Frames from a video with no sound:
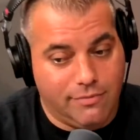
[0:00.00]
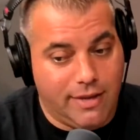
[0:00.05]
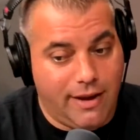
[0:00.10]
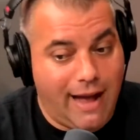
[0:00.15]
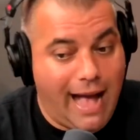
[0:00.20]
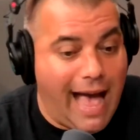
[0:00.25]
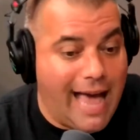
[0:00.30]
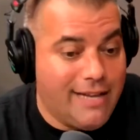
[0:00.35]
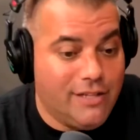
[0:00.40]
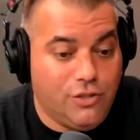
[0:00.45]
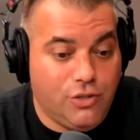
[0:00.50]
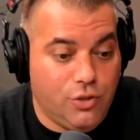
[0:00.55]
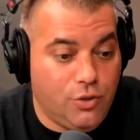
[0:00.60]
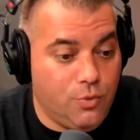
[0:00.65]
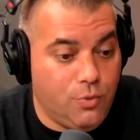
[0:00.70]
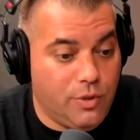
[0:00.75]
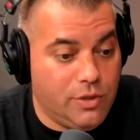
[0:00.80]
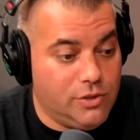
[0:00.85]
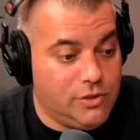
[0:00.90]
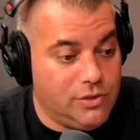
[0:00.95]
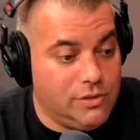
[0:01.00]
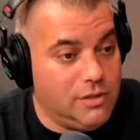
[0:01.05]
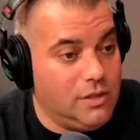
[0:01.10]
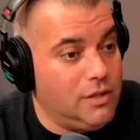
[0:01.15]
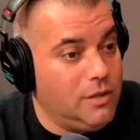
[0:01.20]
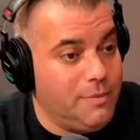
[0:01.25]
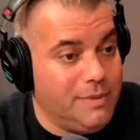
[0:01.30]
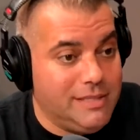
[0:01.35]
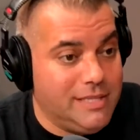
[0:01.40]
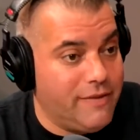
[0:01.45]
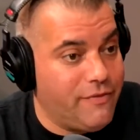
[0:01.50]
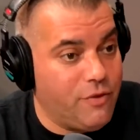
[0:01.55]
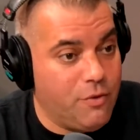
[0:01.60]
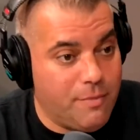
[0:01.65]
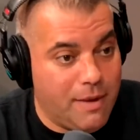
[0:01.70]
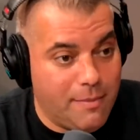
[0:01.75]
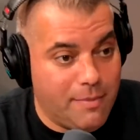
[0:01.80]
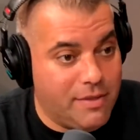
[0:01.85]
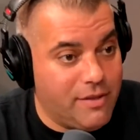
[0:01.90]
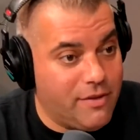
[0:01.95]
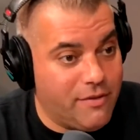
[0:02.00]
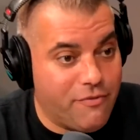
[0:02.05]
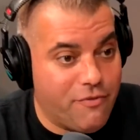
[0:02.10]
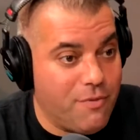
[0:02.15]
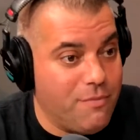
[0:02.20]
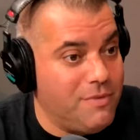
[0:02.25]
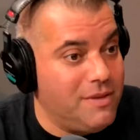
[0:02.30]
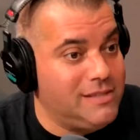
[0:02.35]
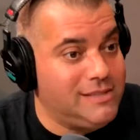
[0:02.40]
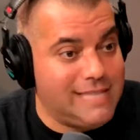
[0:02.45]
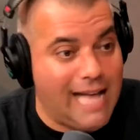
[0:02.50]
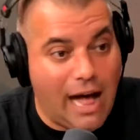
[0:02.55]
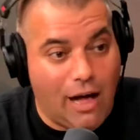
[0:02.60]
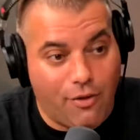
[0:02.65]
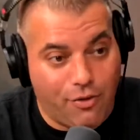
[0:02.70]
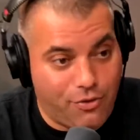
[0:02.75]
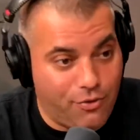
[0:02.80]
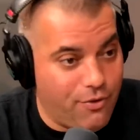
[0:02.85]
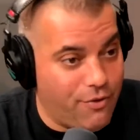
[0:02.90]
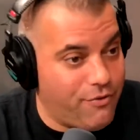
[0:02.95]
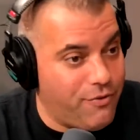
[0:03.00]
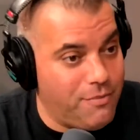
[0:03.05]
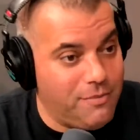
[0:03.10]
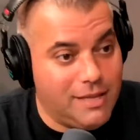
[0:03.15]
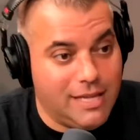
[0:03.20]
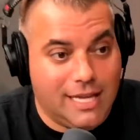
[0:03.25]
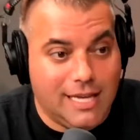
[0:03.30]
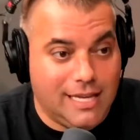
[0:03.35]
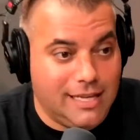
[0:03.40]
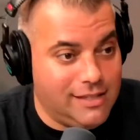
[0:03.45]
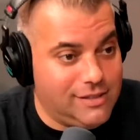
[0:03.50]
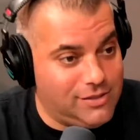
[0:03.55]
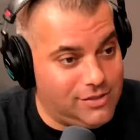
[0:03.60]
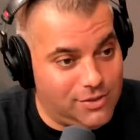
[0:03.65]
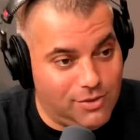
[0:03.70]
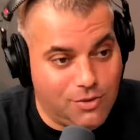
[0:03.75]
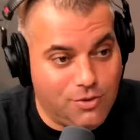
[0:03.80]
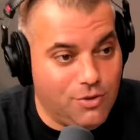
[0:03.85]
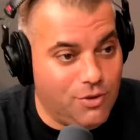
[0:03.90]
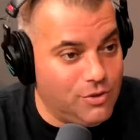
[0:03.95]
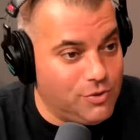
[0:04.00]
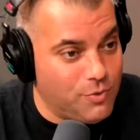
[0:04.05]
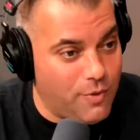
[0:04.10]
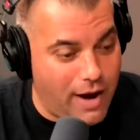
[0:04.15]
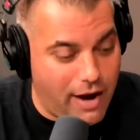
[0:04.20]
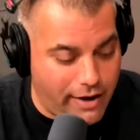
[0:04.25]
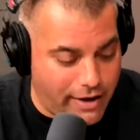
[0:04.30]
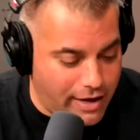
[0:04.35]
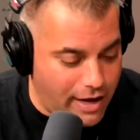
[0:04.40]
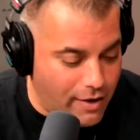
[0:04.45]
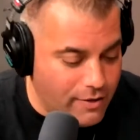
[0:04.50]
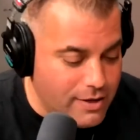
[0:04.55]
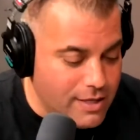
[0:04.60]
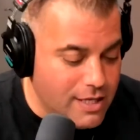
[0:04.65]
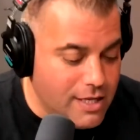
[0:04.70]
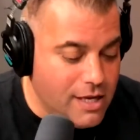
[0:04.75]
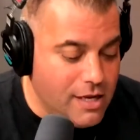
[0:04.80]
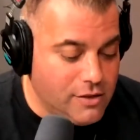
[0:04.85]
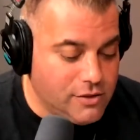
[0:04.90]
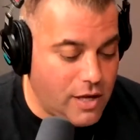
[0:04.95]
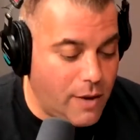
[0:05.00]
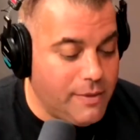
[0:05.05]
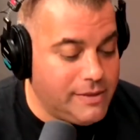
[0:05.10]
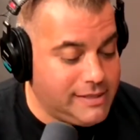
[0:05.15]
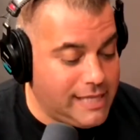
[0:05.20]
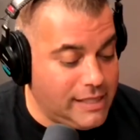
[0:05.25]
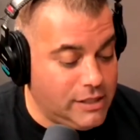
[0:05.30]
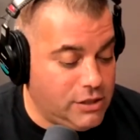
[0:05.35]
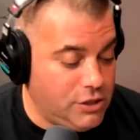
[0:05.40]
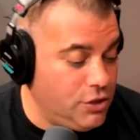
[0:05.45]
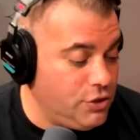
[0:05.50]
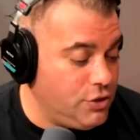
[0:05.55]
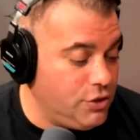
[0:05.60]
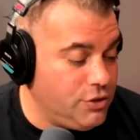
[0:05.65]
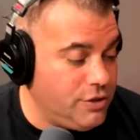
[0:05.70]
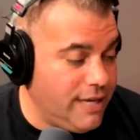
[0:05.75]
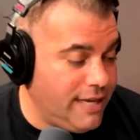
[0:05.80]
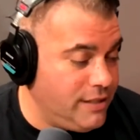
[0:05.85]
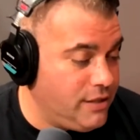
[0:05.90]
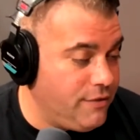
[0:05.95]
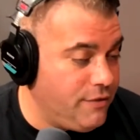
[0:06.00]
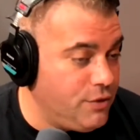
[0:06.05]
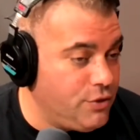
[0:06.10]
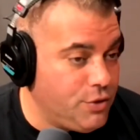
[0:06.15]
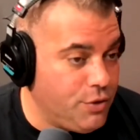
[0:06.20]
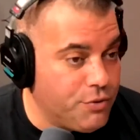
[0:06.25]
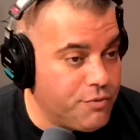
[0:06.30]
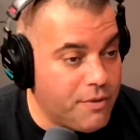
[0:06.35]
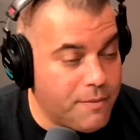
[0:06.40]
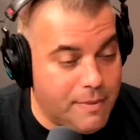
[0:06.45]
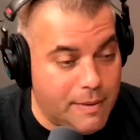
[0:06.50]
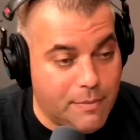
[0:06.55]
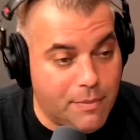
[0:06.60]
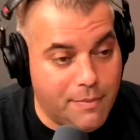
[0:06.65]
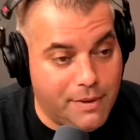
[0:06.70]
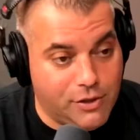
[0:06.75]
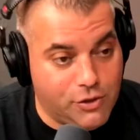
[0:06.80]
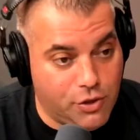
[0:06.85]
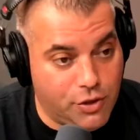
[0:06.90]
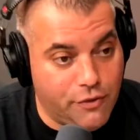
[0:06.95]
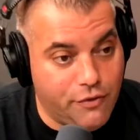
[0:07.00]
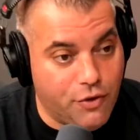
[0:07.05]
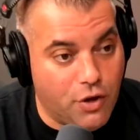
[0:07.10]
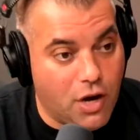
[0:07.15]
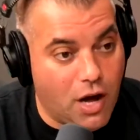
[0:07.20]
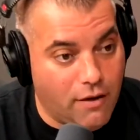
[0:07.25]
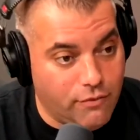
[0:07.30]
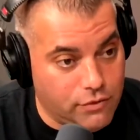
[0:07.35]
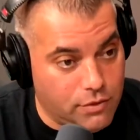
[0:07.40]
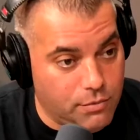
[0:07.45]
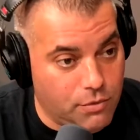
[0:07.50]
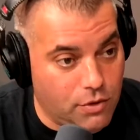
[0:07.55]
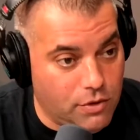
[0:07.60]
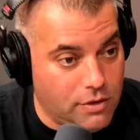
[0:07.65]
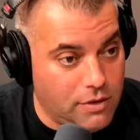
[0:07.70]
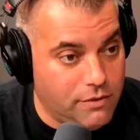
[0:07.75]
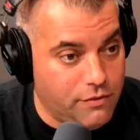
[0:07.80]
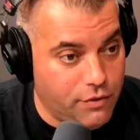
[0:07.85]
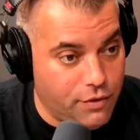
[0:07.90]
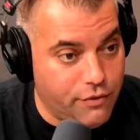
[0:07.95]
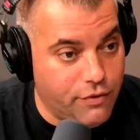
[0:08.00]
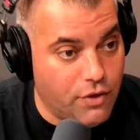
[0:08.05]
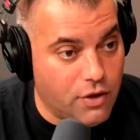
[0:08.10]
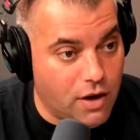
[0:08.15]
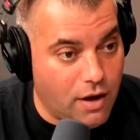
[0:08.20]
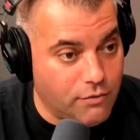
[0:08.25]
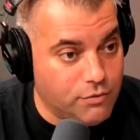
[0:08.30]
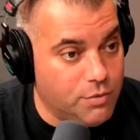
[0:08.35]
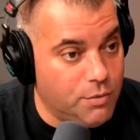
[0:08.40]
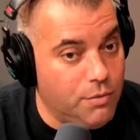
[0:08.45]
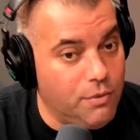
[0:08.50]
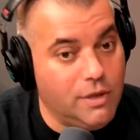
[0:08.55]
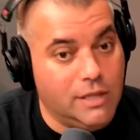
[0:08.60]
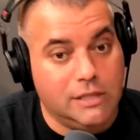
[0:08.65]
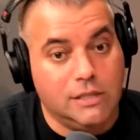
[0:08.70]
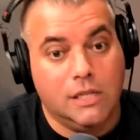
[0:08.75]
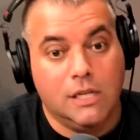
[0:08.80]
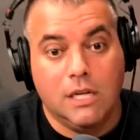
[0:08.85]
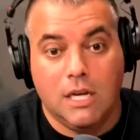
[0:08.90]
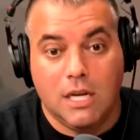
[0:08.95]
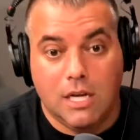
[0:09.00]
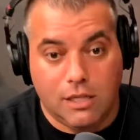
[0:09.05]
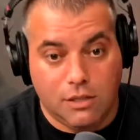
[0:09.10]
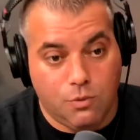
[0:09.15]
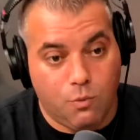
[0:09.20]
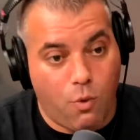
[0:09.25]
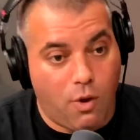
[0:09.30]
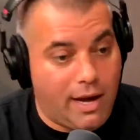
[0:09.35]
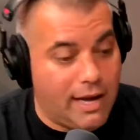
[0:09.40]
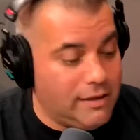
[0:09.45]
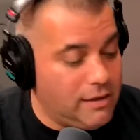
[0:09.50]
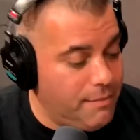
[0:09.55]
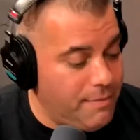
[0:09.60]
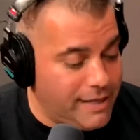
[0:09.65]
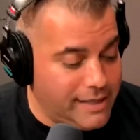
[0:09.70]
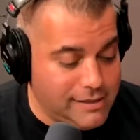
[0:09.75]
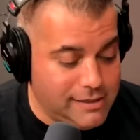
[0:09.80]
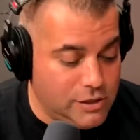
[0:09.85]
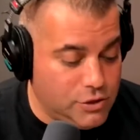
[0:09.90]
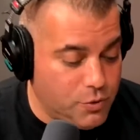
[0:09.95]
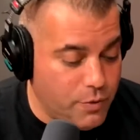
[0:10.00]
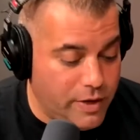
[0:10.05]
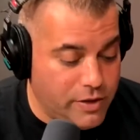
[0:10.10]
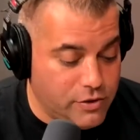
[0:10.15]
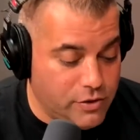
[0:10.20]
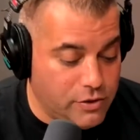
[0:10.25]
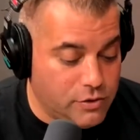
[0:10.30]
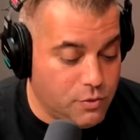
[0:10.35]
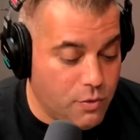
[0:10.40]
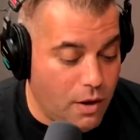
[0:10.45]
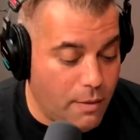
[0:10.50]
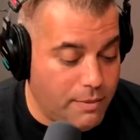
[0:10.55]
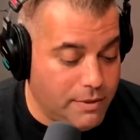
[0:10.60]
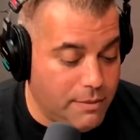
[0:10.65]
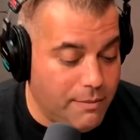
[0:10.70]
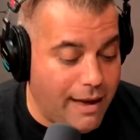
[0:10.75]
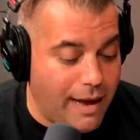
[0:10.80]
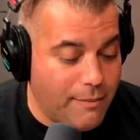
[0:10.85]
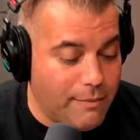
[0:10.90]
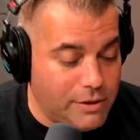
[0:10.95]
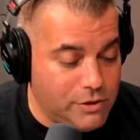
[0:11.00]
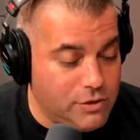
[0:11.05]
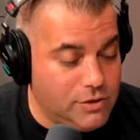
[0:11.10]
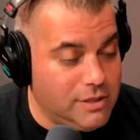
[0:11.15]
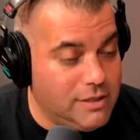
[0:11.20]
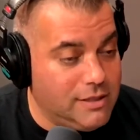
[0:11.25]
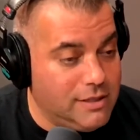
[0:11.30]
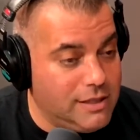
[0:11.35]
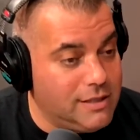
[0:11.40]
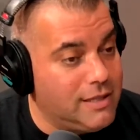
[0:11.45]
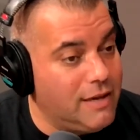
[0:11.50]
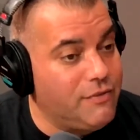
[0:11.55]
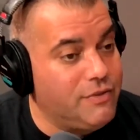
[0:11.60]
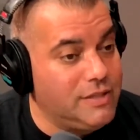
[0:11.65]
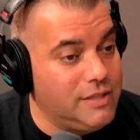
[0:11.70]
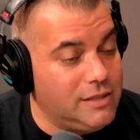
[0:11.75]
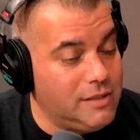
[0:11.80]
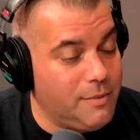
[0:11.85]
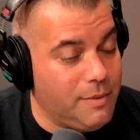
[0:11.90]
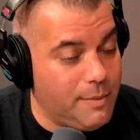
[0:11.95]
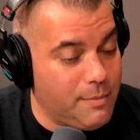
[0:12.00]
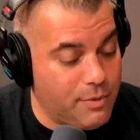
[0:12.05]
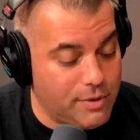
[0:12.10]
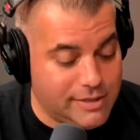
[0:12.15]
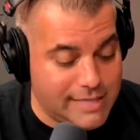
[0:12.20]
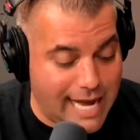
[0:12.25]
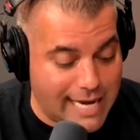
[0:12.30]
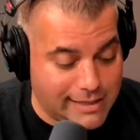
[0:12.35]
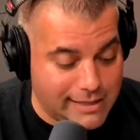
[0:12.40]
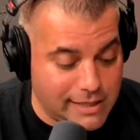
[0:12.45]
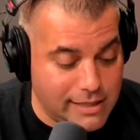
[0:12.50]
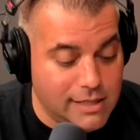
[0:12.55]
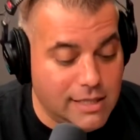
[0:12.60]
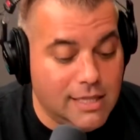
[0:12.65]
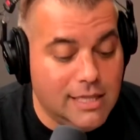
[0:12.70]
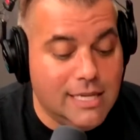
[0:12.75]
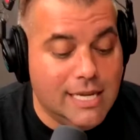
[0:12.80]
attitude, which is a little bit different. Maybe they're from the South or from the East or who knows where, So I always say you should interview 2-3 people, make sure you feel comfortable. And if you feel comfortable and work out the money situation as well. But the bottom line is you definitely need to be protected.